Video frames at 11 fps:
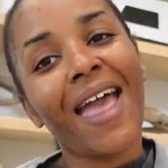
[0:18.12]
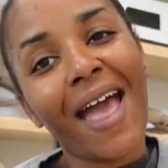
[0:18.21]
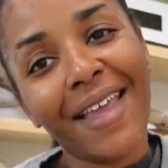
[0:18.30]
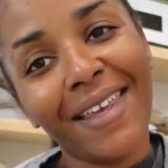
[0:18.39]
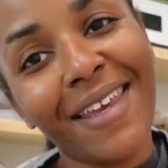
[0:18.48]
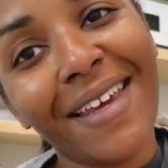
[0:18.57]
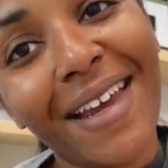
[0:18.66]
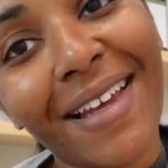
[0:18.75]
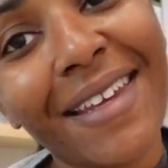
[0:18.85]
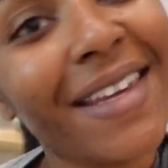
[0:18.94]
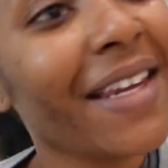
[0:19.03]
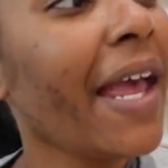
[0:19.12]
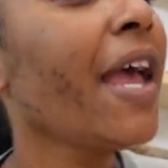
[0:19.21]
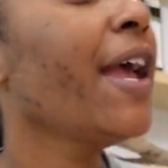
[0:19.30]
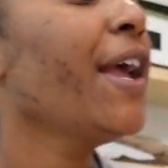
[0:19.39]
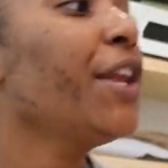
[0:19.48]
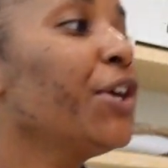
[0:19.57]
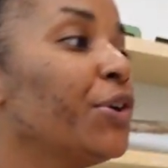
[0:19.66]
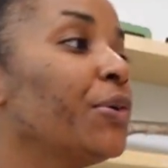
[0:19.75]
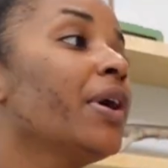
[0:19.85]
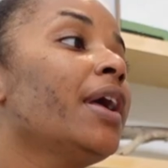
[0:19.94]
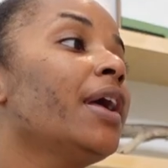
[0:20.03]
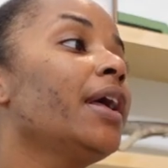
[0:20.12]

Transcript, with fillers: I kid, I kid. Anywho,